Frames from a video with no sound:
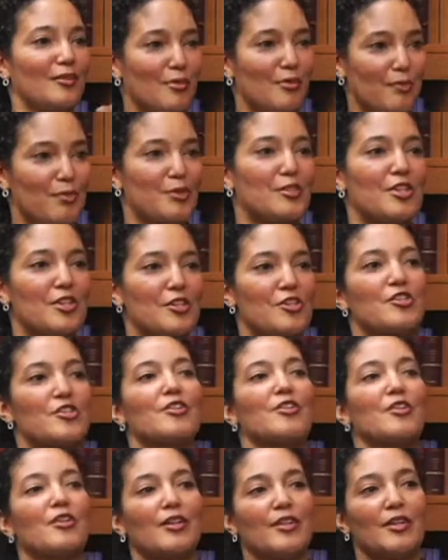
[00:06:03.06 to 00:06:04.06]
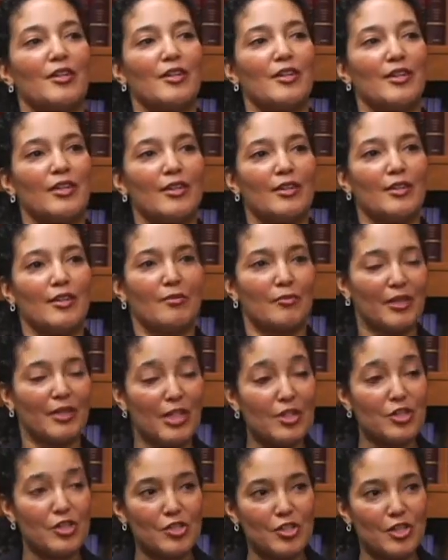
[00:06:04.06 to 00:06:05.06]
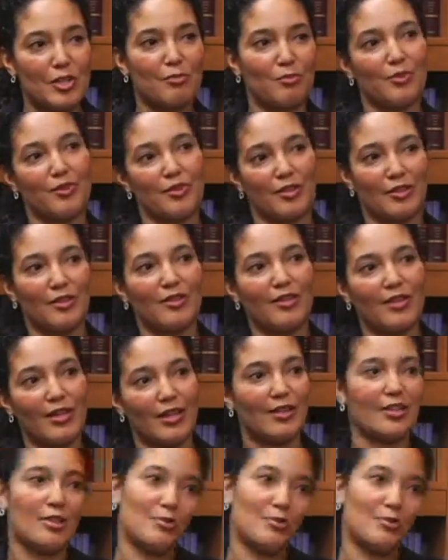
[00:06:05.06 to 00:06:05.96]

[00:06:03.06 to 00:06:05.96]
a reputation and a relationship with the client,